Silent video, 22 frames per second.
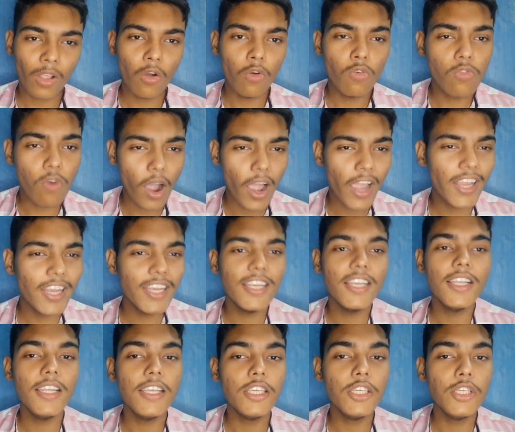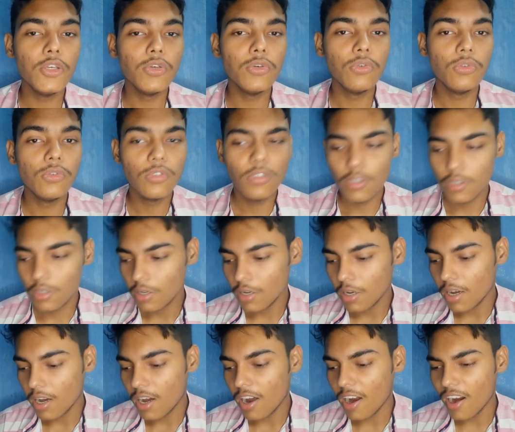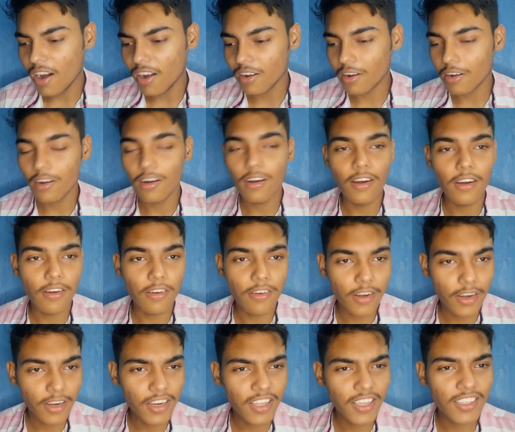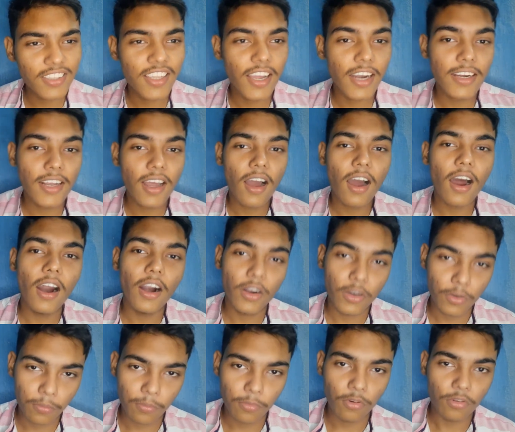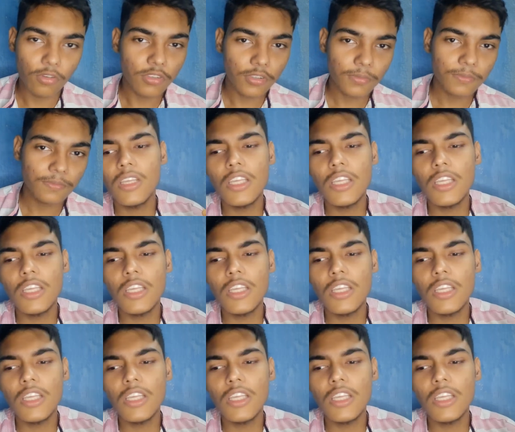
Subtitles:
while you are reading that art book.